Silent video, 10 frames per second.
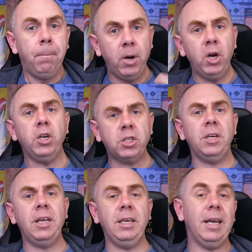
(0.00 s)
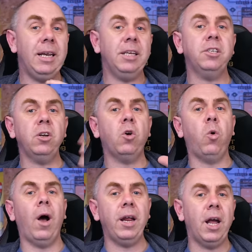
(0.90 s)
Personally, it isn't
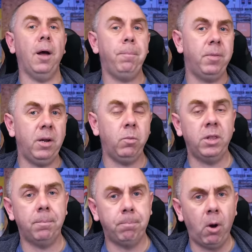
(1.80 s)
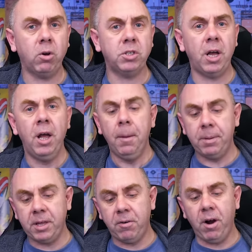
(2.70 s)
quite up there with the Boxer,
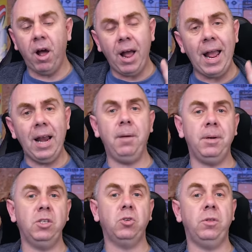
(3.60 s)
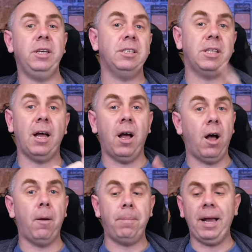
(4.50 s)
but there are elements on this that
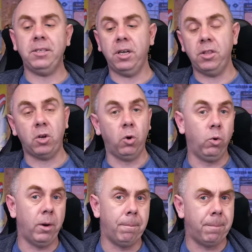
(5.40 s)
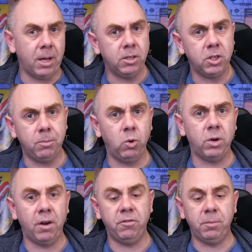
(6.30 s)
are better. The corner buttons are more
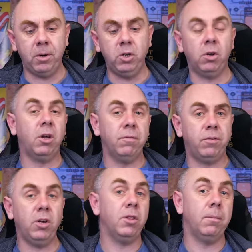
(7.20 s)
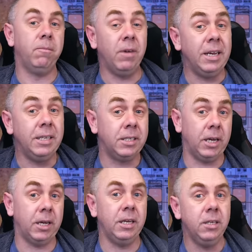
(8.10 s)
comfortable. You can convert them
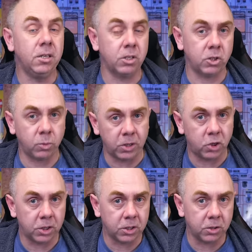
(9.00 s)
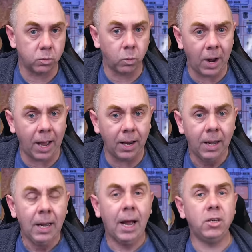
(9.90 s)
easier into switches as well.
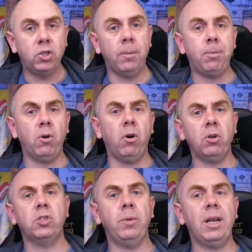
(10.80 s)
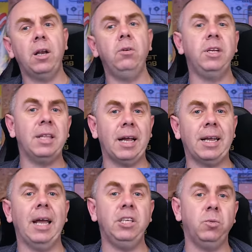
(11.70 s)
And Jumper are also including that
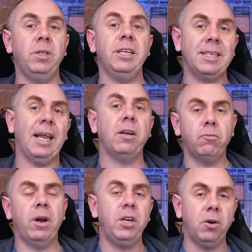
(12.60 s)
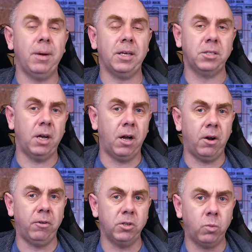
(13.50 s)
case with this, like Radio Master
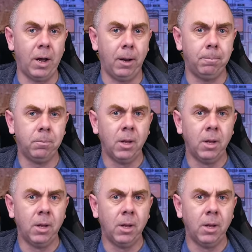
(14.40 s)
are as well.